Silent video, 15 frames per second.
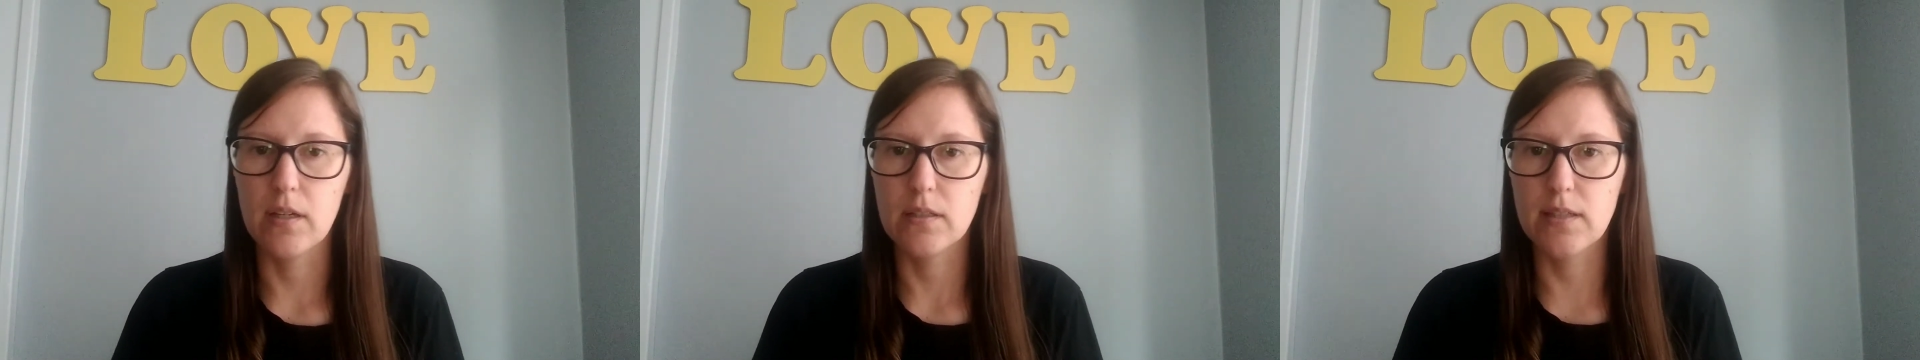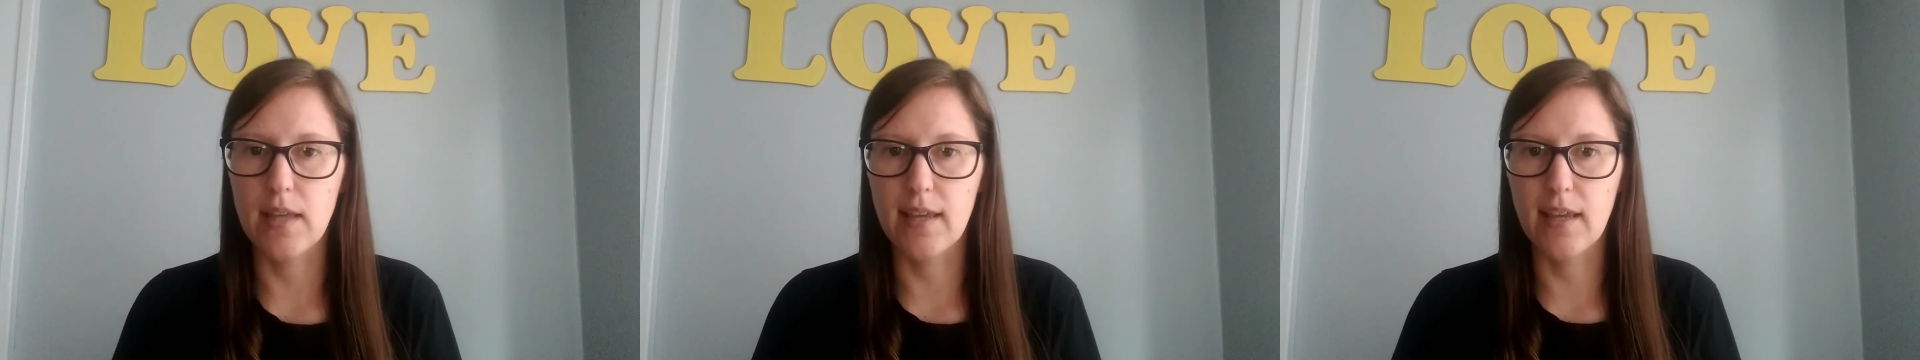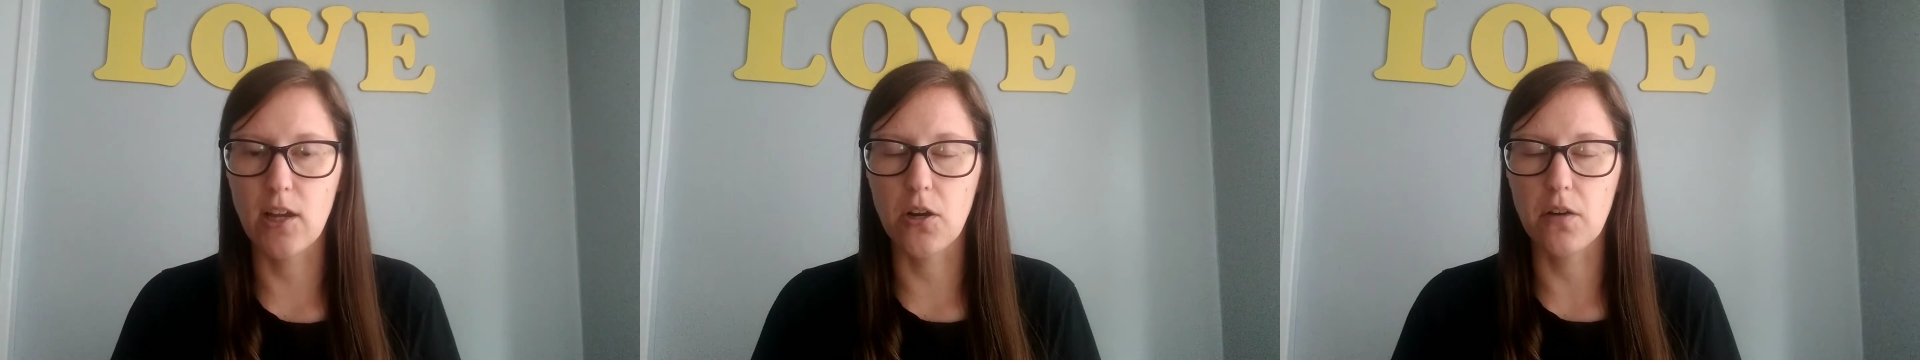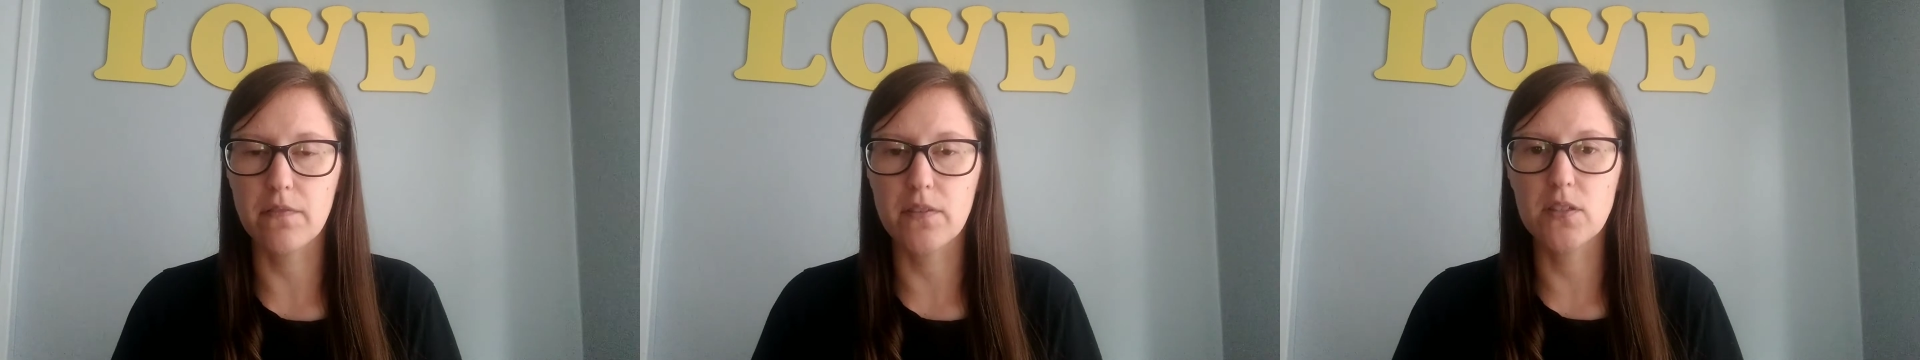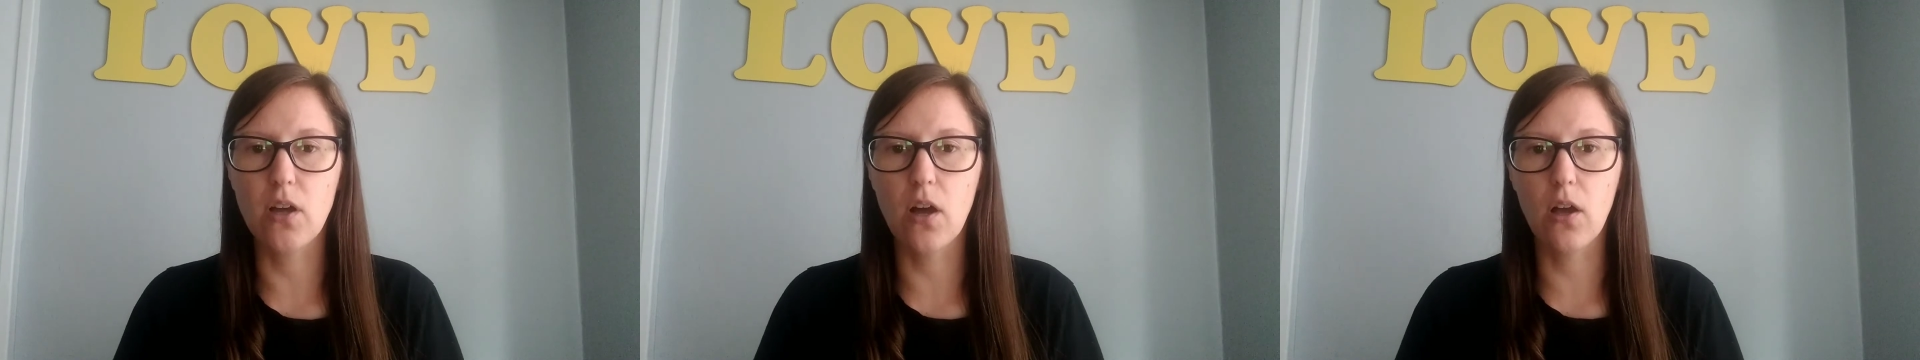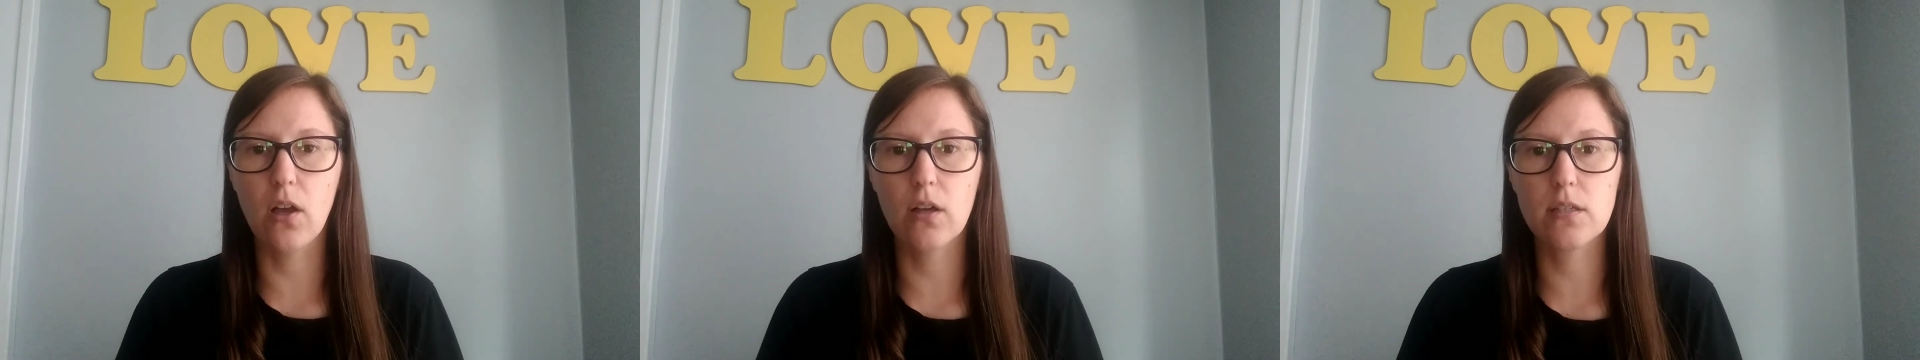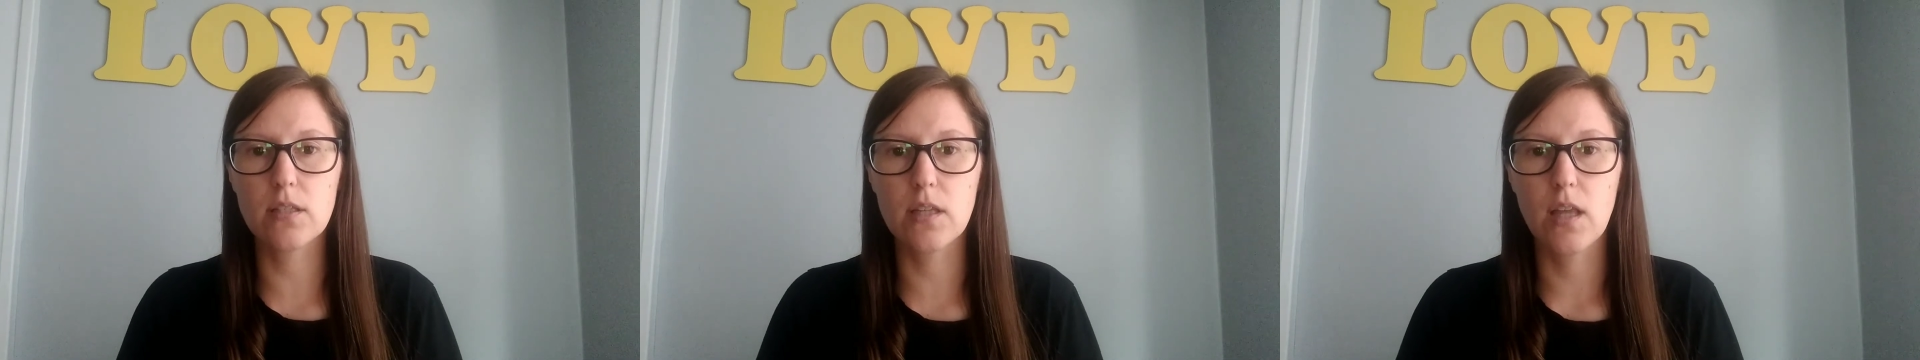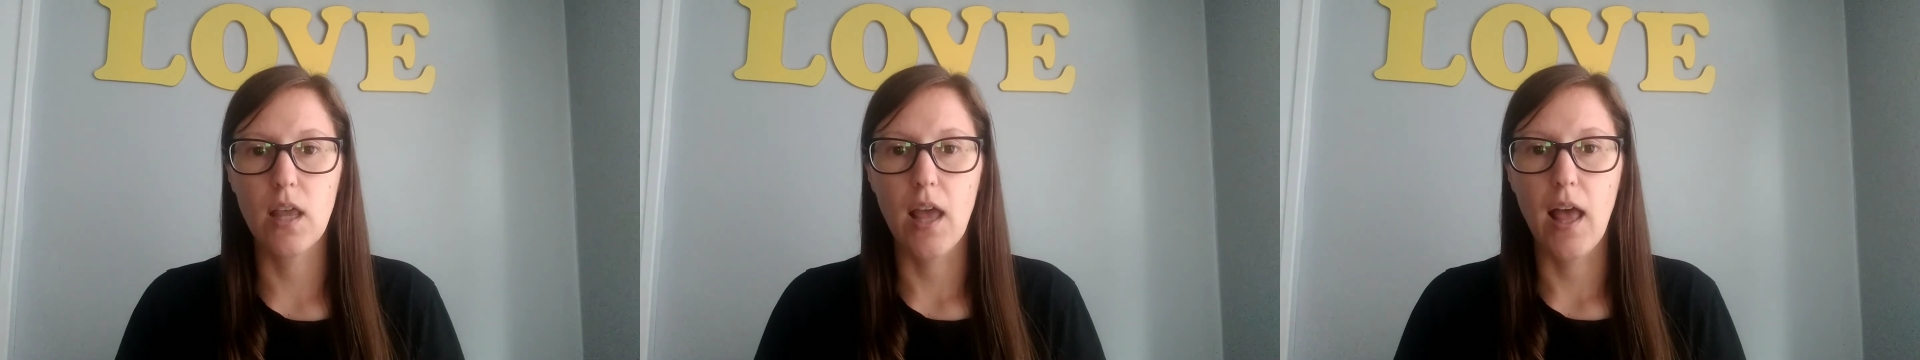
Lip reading: take care of the dogs.